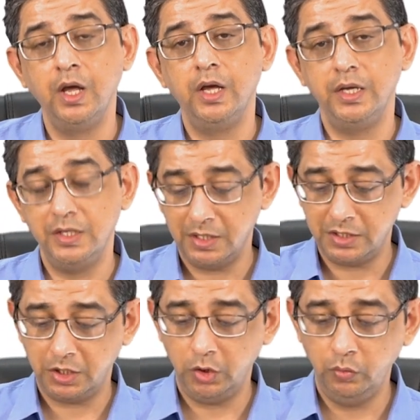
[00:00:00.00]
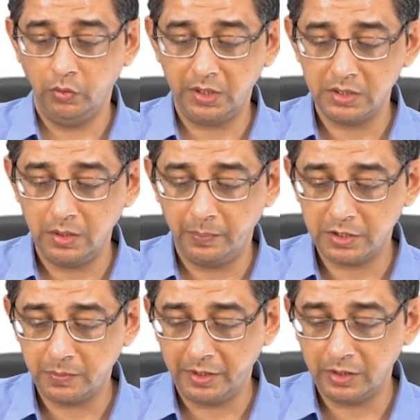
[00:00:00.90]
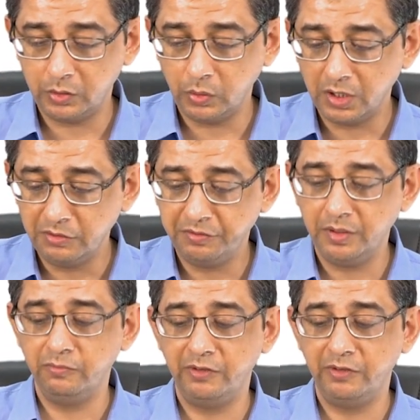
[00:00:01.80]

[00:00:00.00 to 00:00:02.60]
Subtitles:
He is asking you what is the best method to confirm